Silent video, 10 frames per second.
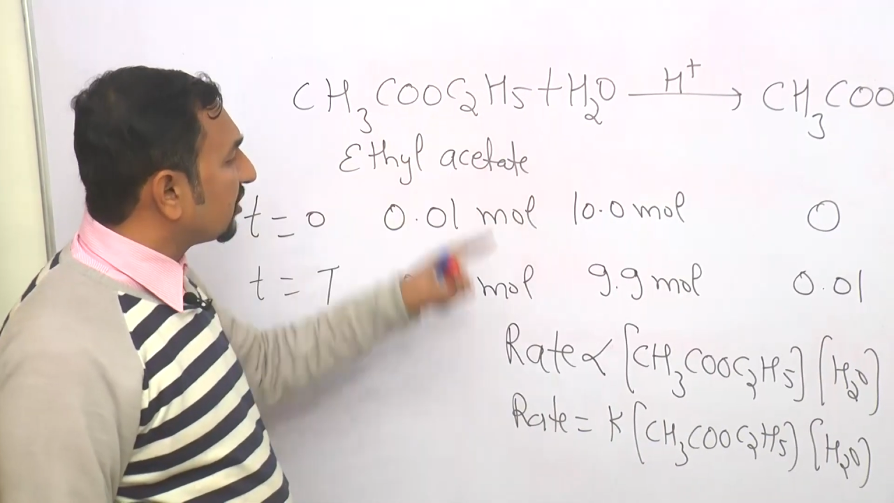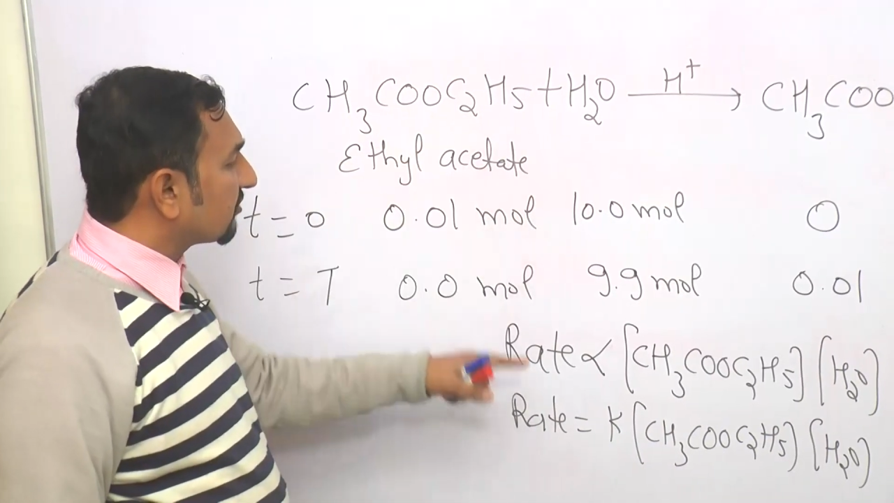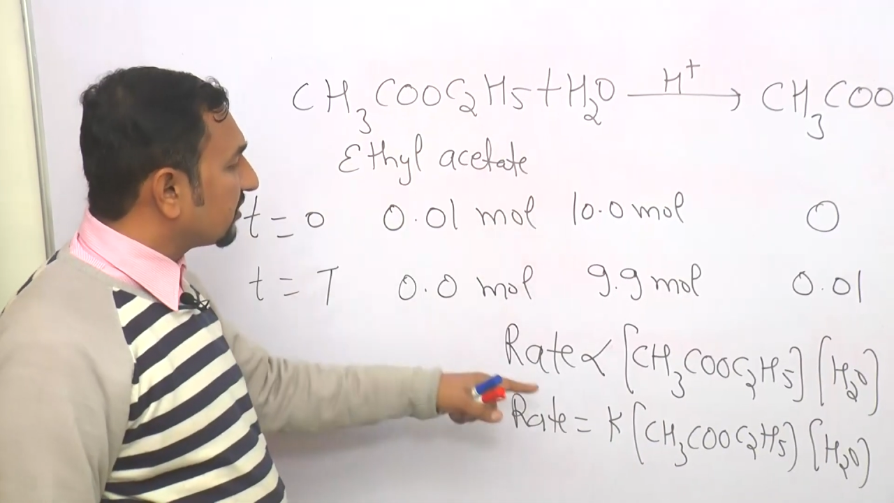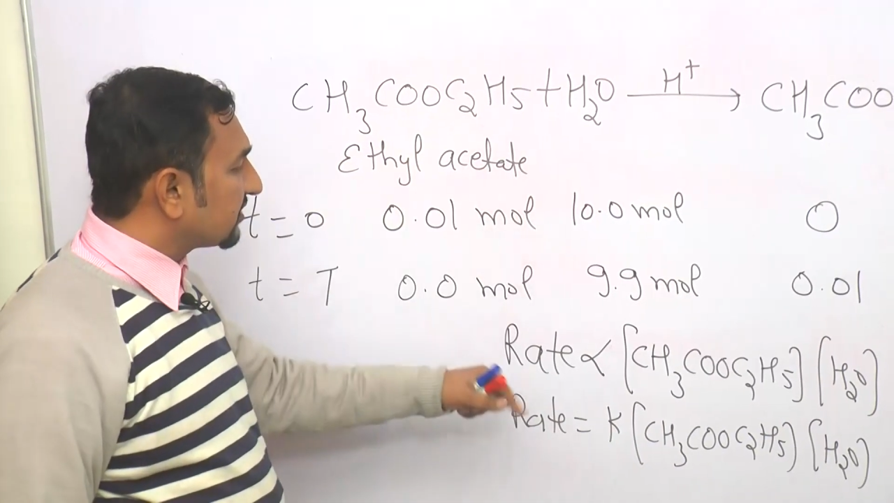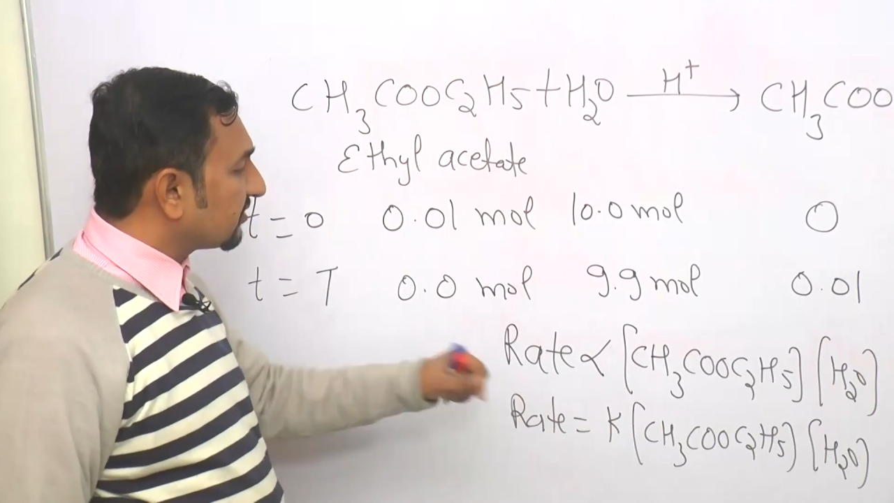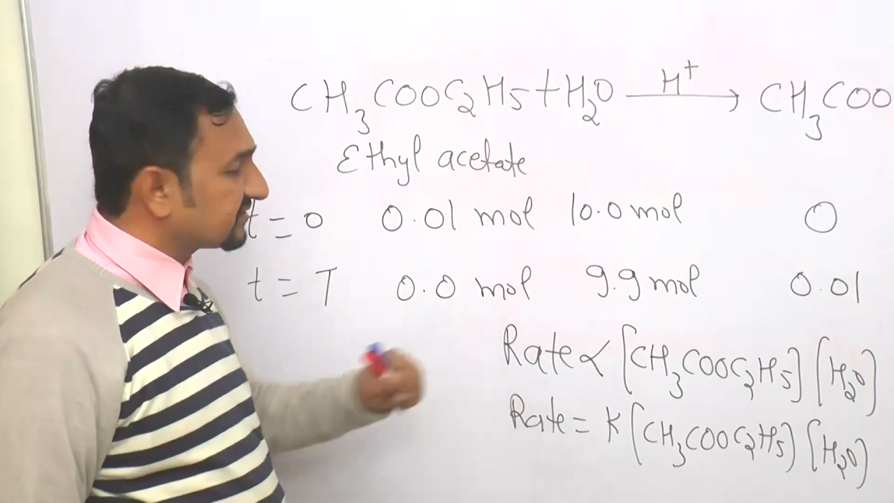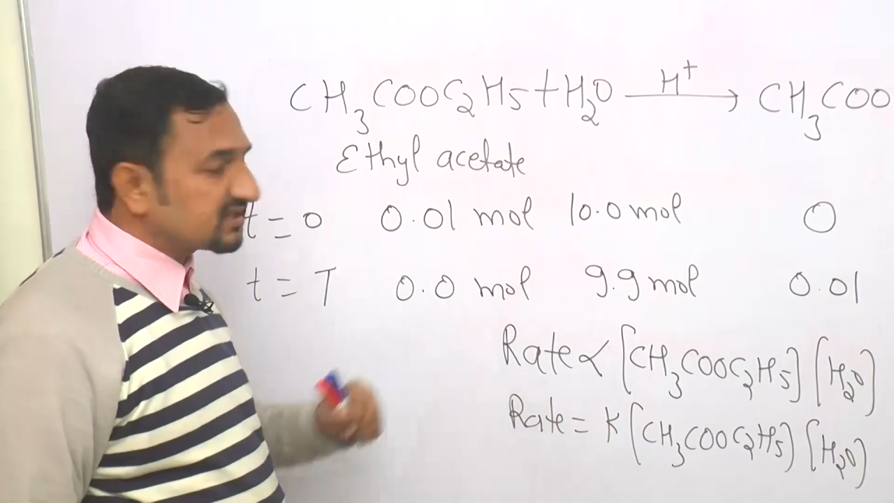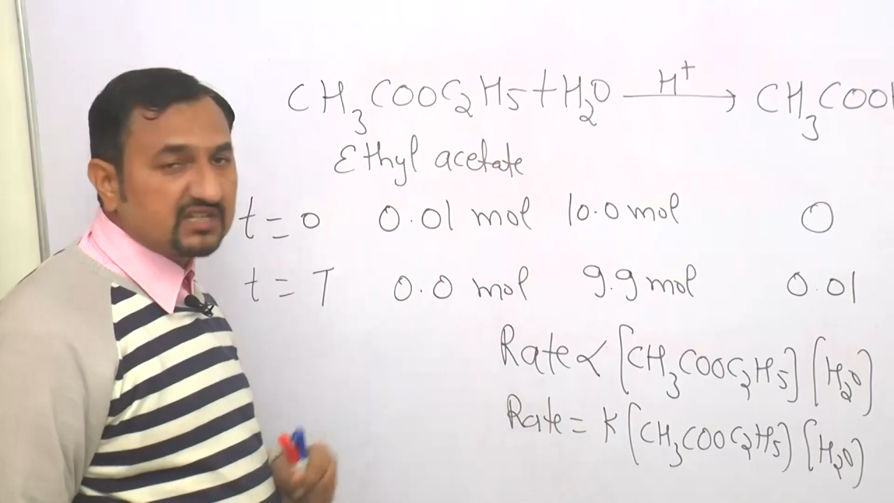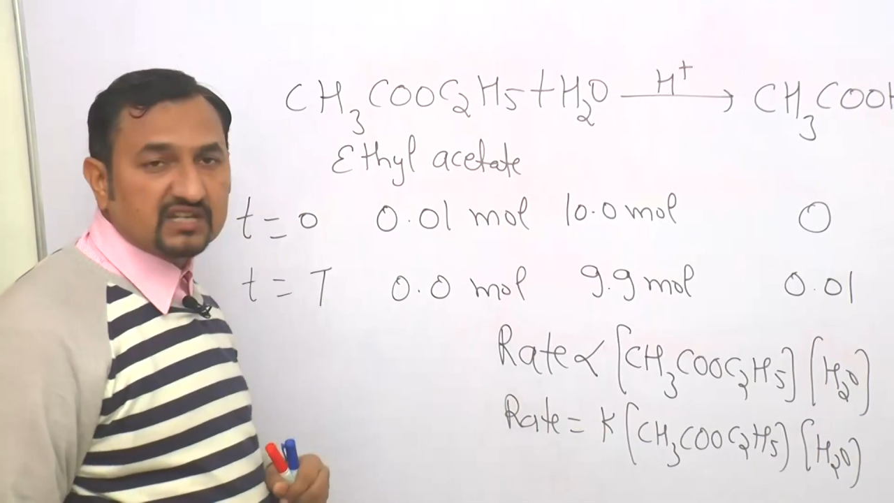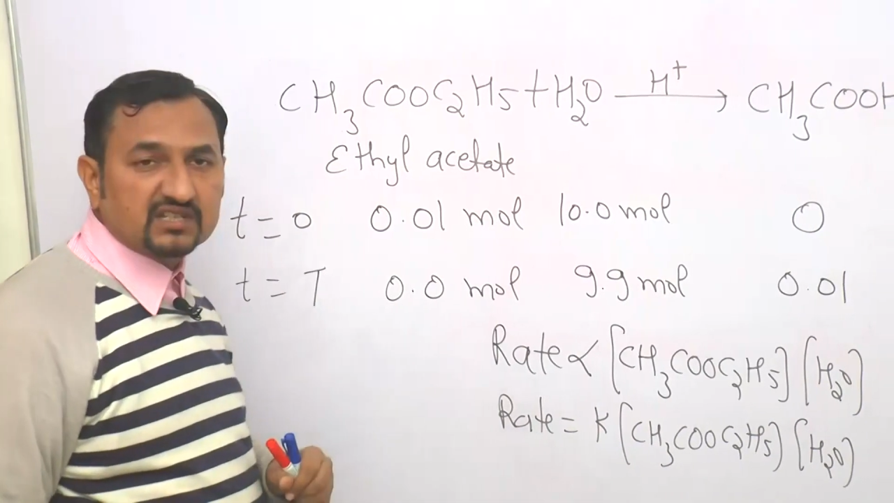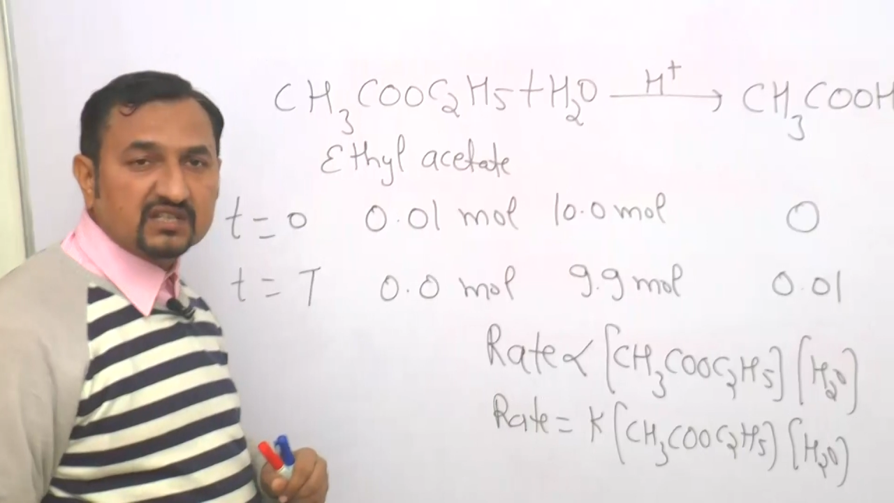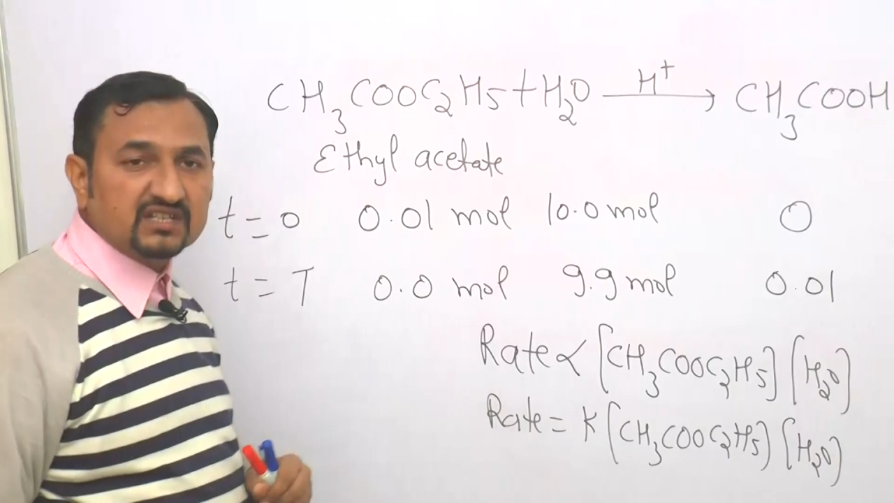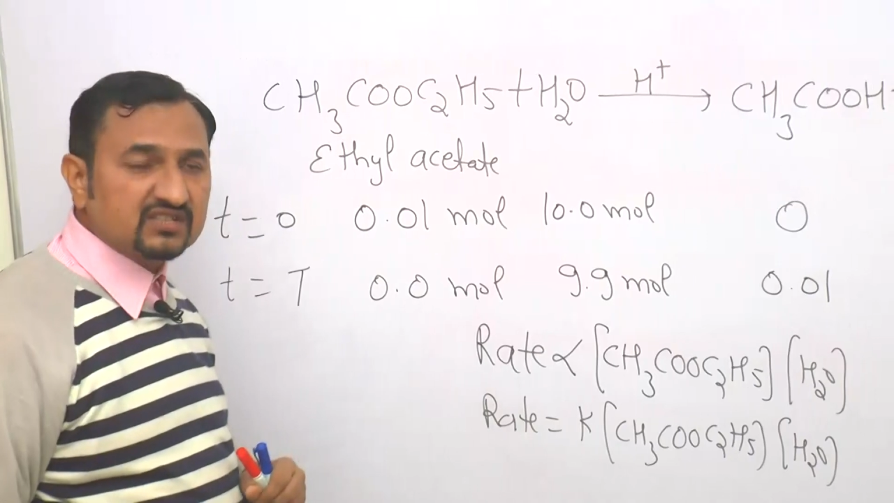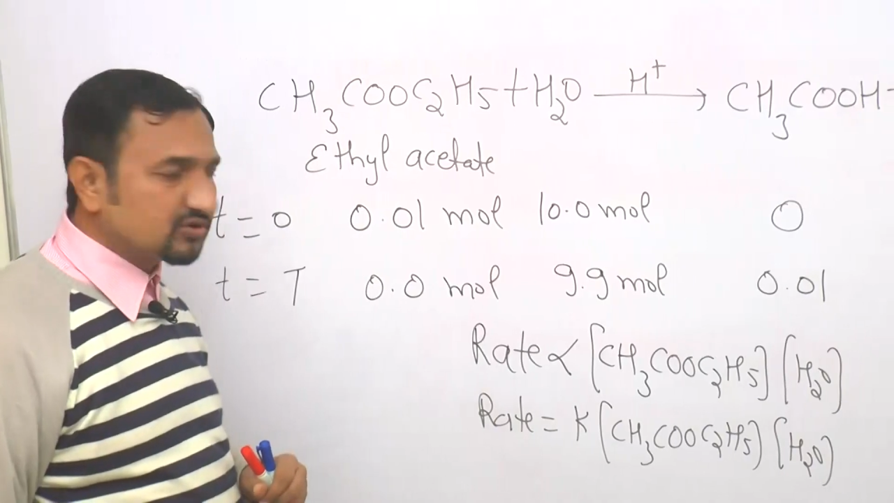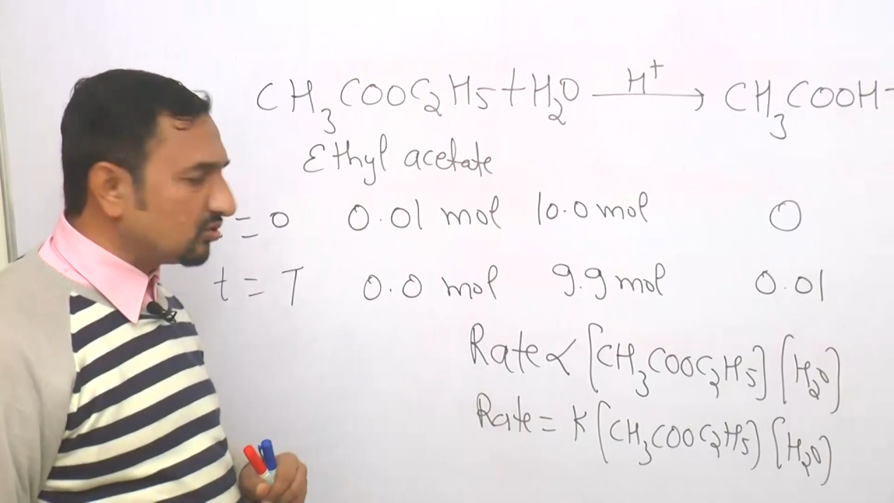molecularity of this reaction
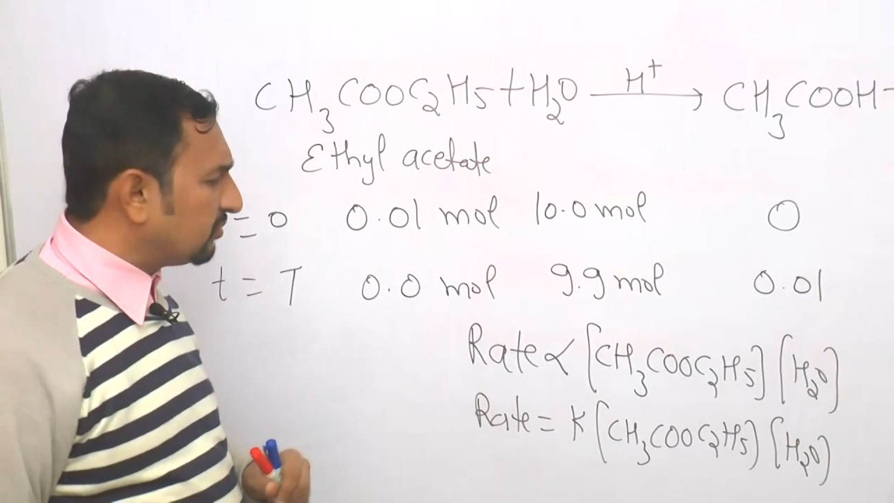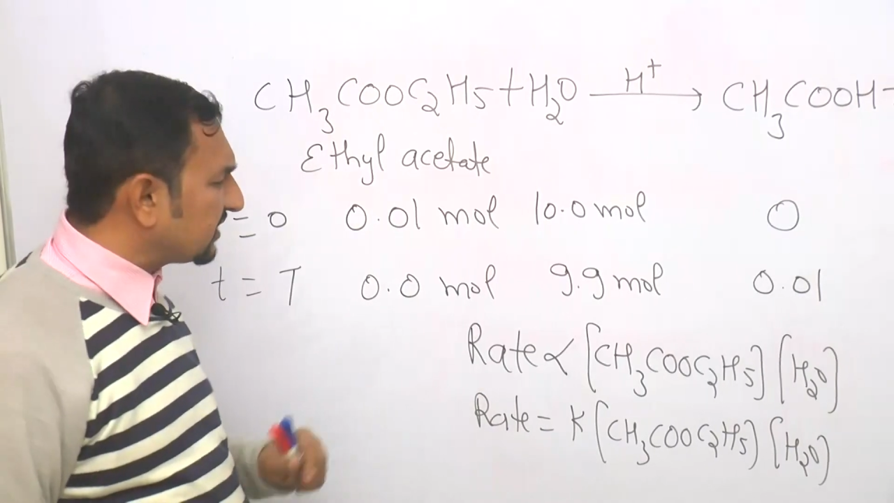is 2,